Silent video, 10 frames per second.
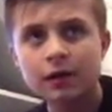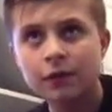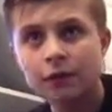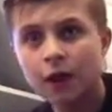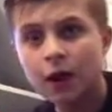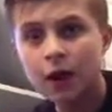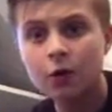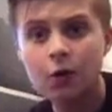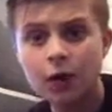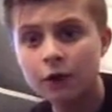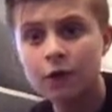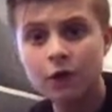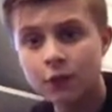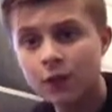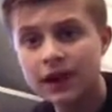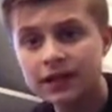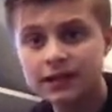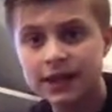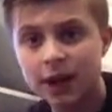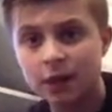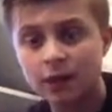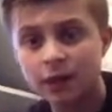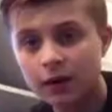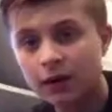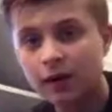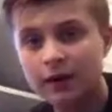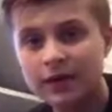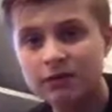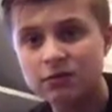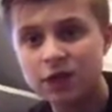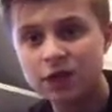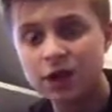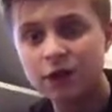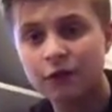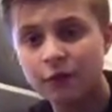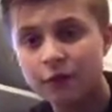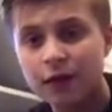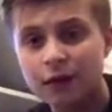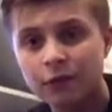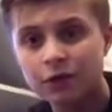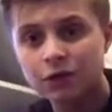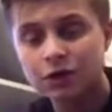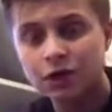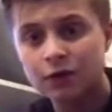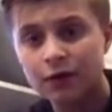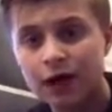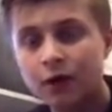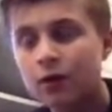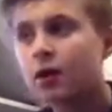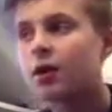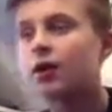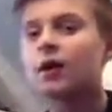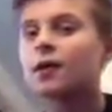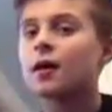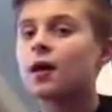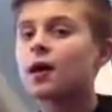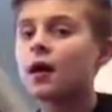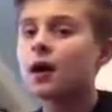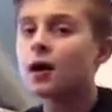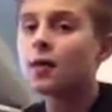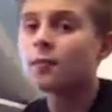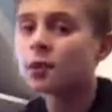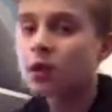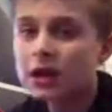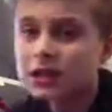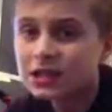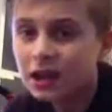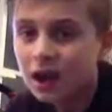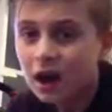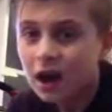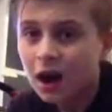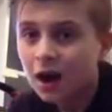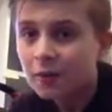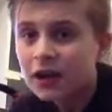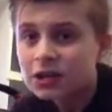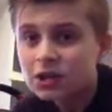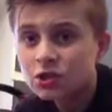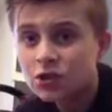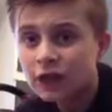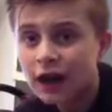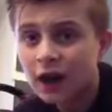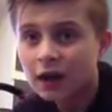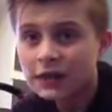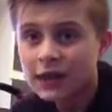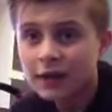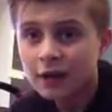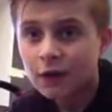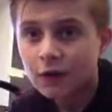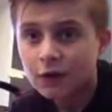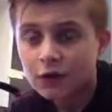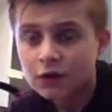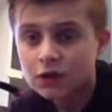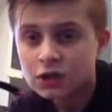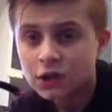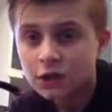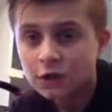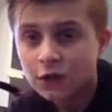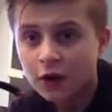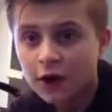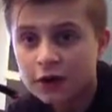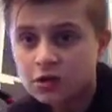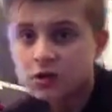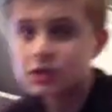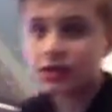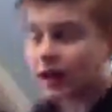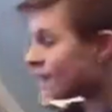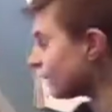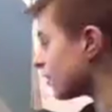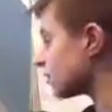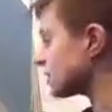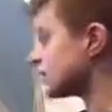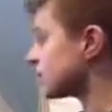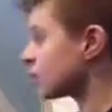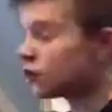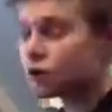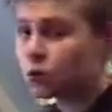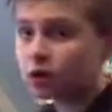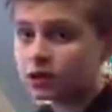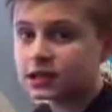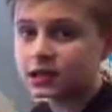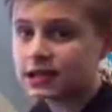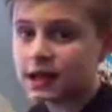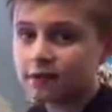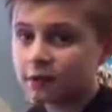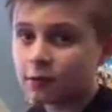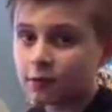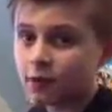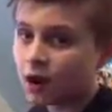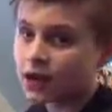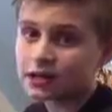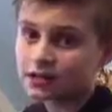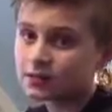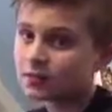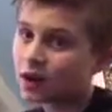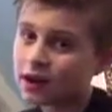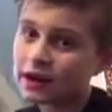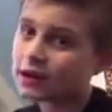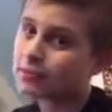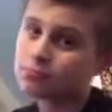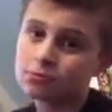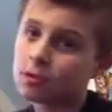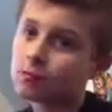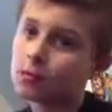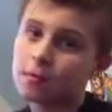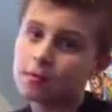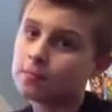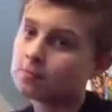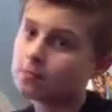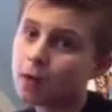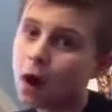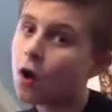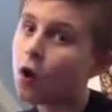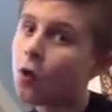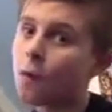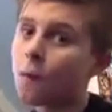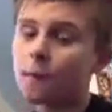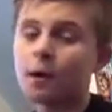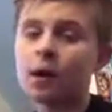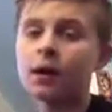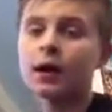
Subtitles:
For quite a few weeks now. I think it was just over a month or so now. But guys, I make sure that I save up for good stuff, guys. Because even though this is a good quality steering wheel, guys, I need the proper boom.